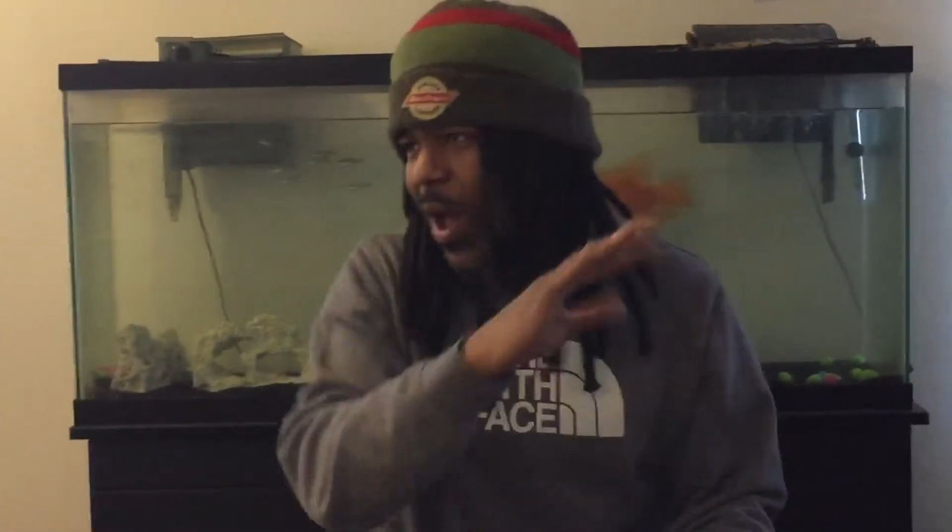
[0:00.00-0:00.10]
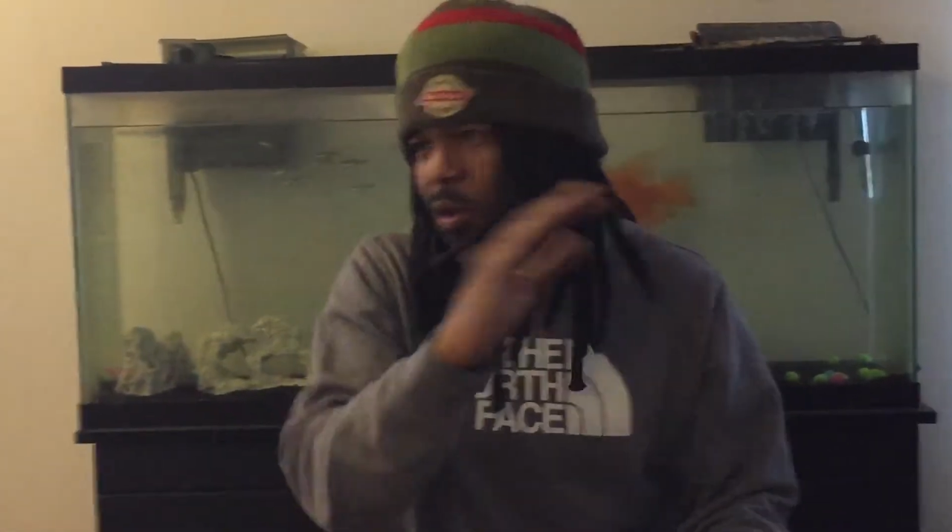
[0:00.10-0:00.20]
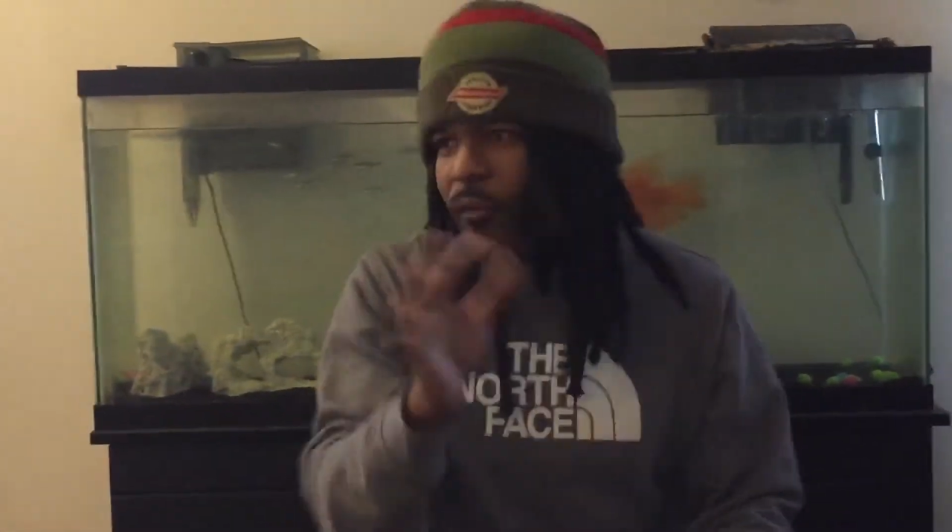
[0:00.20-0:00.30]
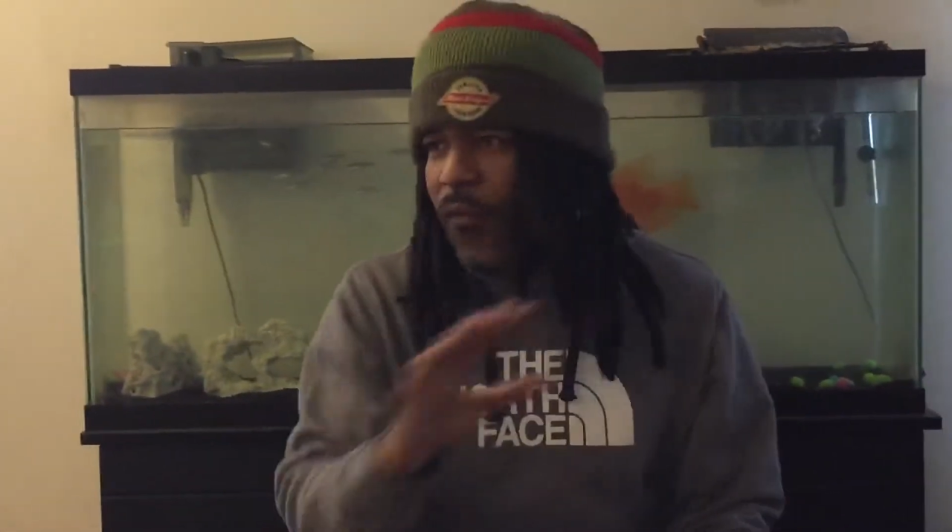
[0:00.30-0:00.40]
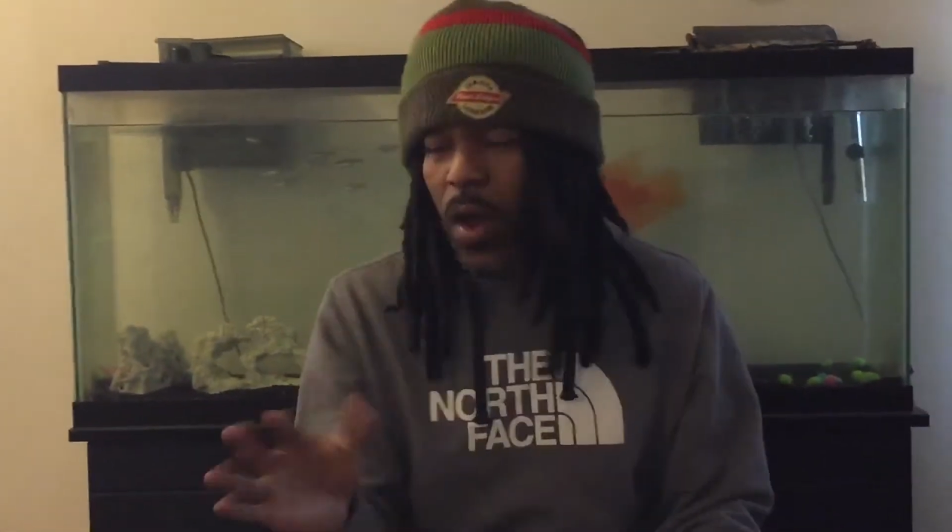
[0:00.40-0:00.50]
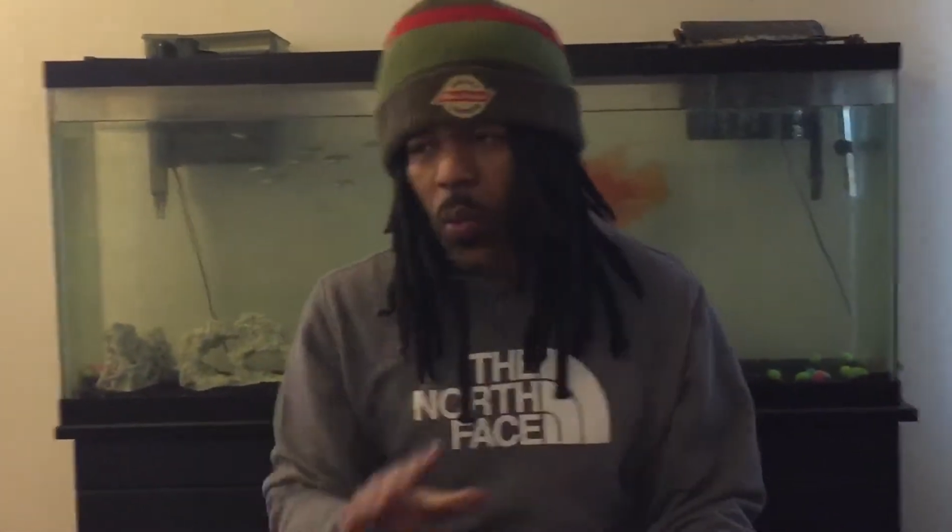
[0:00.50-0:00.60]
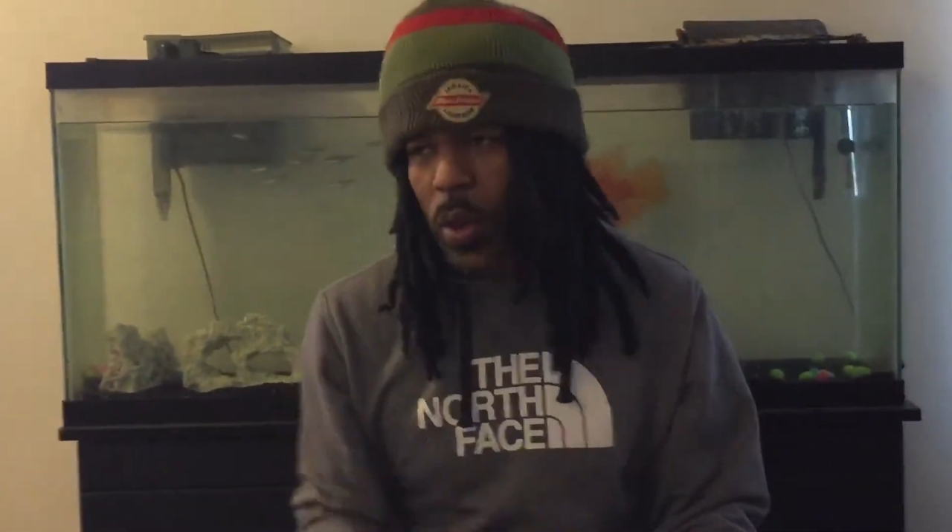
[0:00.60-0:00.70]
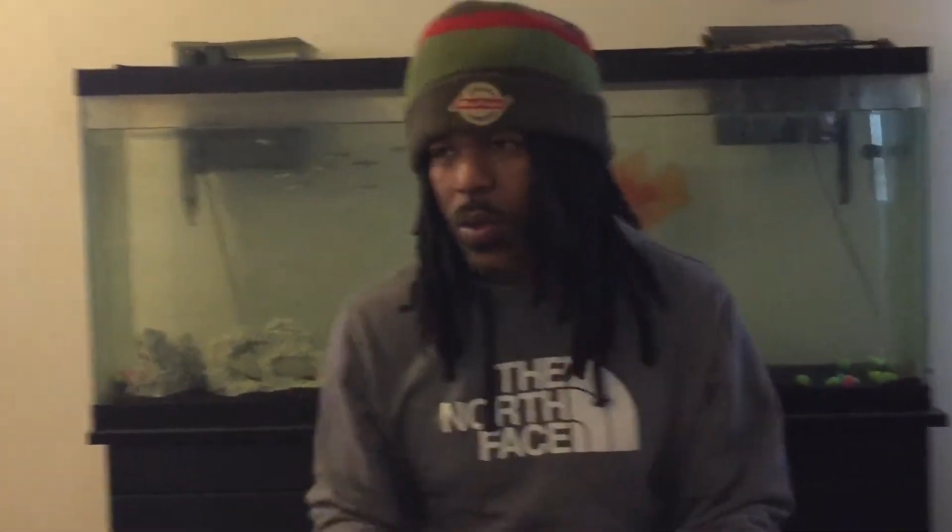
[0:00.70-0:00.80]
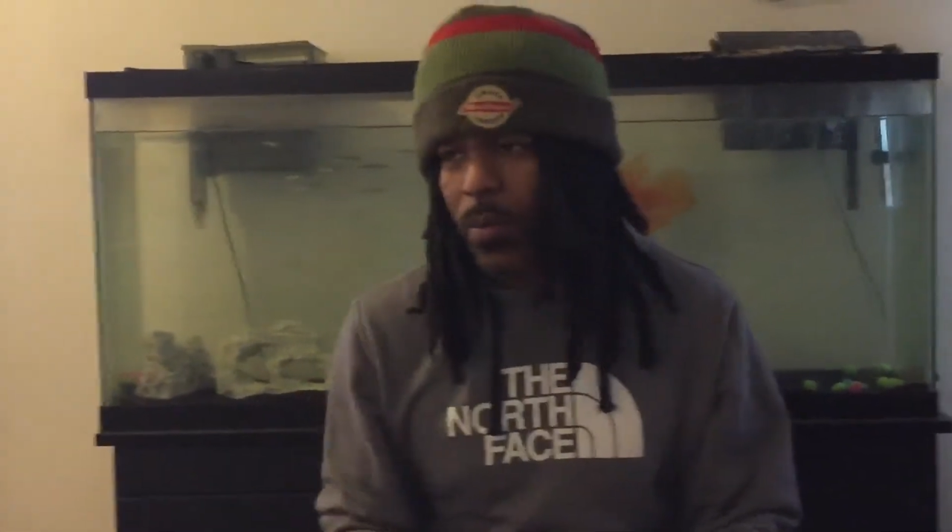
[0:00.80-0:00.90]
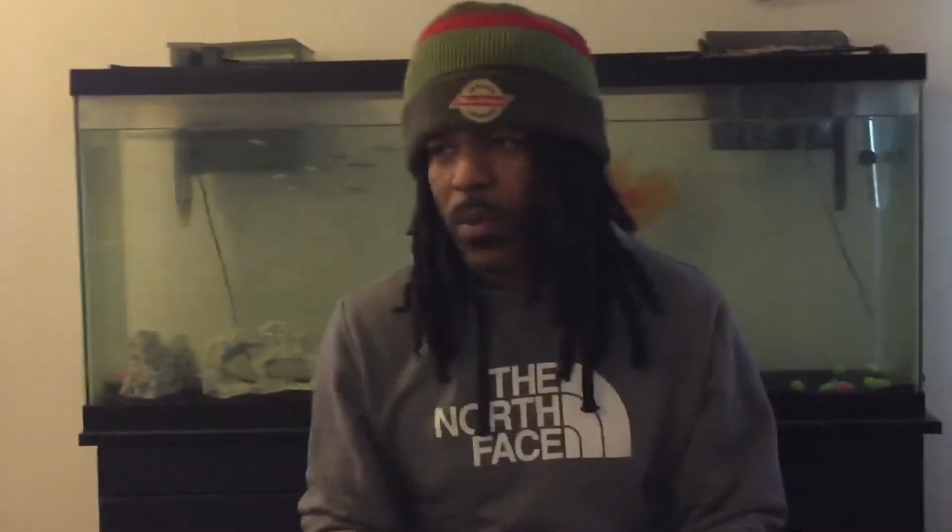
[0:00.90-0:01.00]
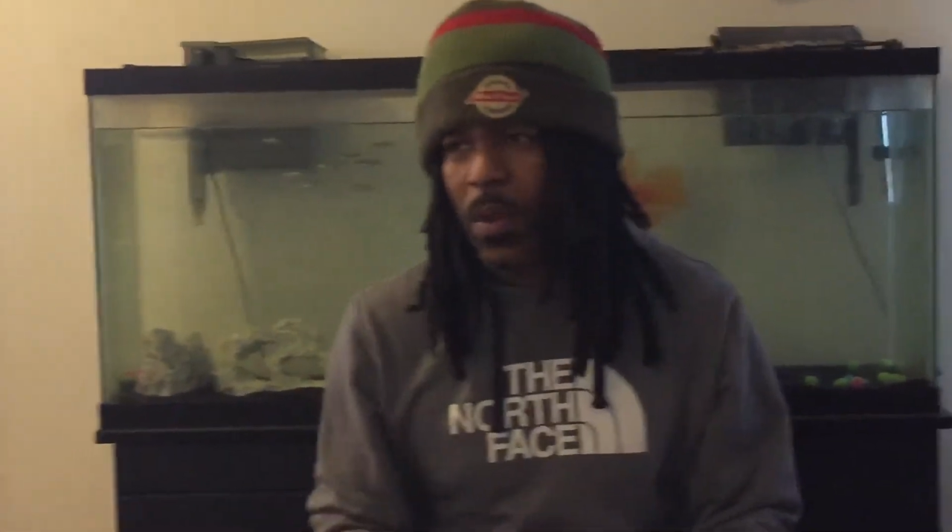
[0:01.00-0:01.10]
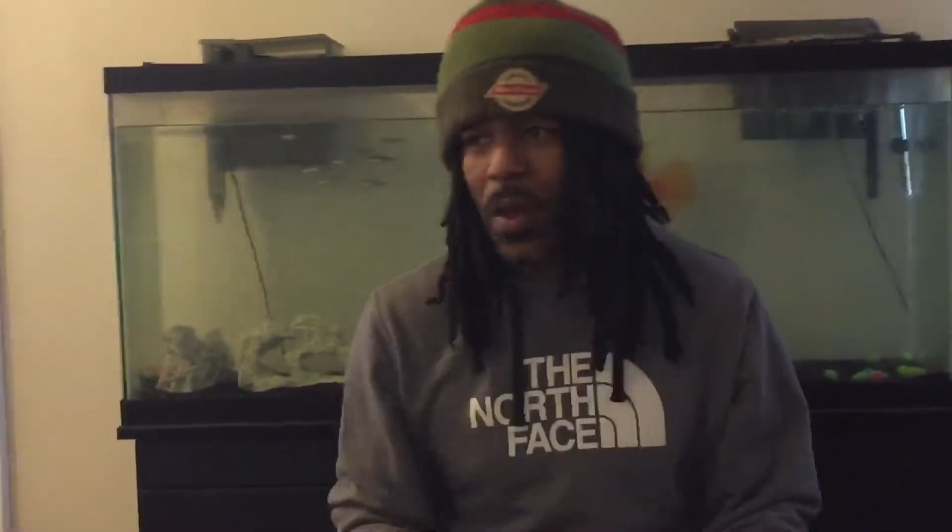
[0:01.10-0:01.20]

I don't fuck with them.